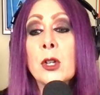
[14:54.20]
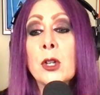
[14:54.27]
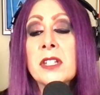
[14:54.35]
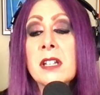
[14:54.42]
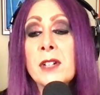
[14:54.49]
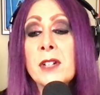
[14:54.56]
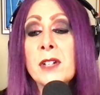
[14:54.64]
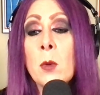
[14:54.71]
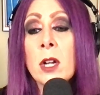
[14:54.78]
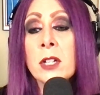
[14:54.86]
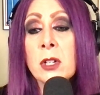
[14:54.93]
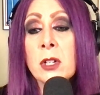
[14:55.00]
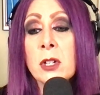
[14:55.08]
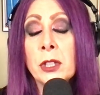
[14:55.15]
Stephanie
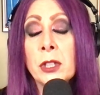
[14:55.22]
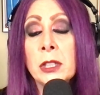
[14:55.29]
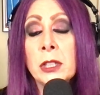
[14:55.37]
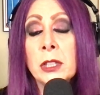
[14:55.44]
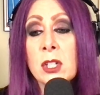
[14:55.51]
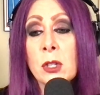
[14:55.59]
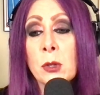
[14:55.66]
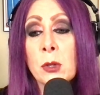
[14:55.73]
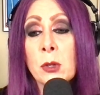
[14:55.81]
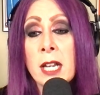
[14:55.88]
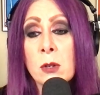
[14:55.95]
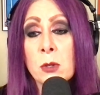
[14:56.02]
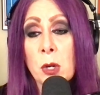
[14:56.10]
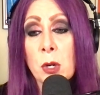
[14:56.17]
wants to know the links to the
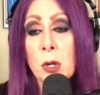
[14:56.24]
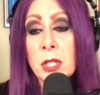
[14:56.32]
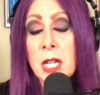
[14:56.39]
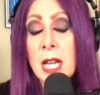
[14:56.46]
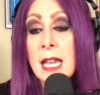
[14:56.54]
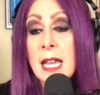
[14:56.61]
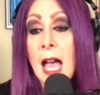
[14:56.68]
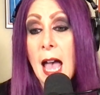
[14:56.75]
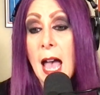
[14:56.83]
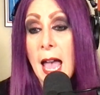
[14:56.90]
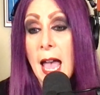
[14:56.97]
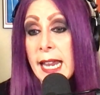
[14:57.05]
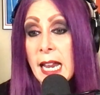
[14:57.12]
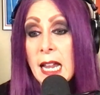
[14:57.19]
radio shows.
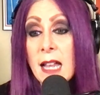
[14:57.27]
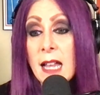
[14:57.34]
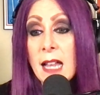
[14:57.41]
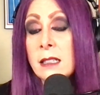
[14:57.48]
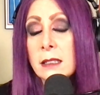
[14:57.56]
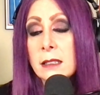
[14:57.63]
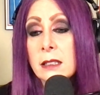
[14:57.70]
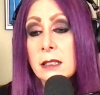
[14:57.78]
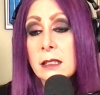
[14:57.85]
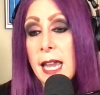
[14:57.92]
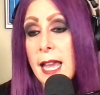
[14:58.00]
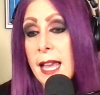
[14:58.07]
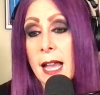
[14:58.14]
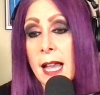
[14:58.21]
I can.
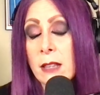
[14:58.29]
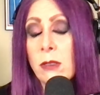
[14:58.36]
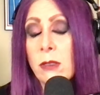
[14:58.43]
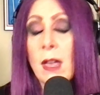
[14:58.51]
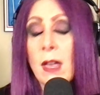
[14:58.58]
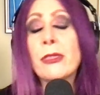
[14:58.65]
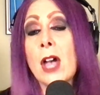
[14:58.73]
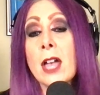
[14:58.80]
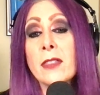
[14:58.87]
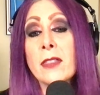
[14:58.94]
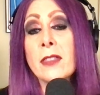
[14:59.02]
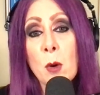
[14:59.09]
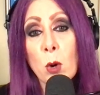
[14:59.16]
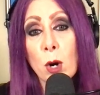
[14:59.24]
Yeah, I thought
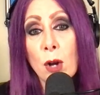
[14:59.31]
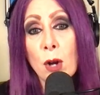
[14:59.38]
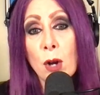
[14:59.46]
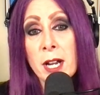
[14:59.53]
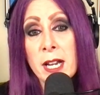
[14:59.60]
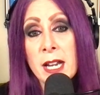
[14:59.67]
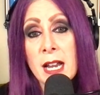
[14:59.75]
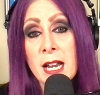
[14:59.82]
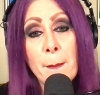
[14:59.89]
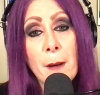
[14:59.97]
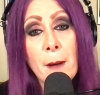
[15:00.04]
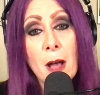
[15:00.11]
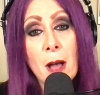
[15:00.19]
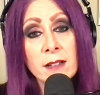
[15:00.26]
that they were already
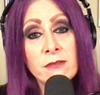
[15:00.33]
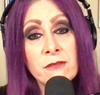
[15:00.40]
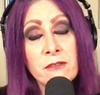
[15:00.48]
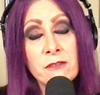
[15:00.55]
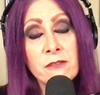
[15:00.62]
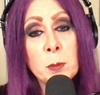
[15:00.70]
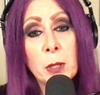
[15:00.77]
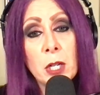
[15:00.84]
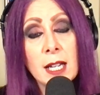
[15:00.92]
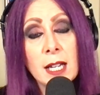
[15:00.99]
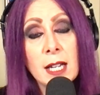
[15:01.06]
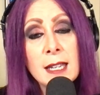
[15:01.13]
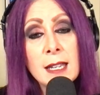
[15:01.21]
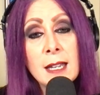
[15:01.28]
up on
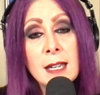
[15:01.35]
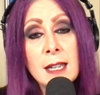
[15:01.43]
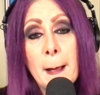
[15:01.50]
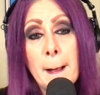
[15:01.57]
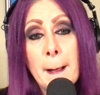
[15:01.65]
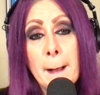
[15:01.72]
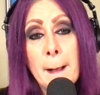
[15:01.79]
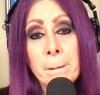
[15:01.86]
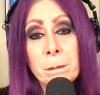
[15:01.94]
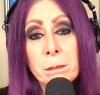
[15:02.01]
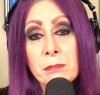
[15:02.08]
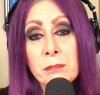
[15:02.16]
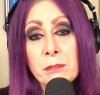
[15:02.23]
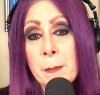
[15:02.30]
Facebook,
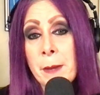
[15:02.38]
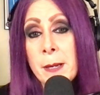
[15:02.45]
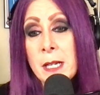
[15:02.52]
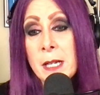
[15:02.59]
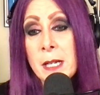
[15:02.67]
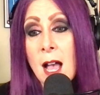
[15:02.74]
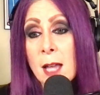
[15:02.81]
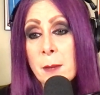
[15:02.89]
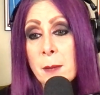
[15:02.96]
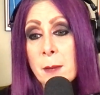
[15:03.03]
but maybe not.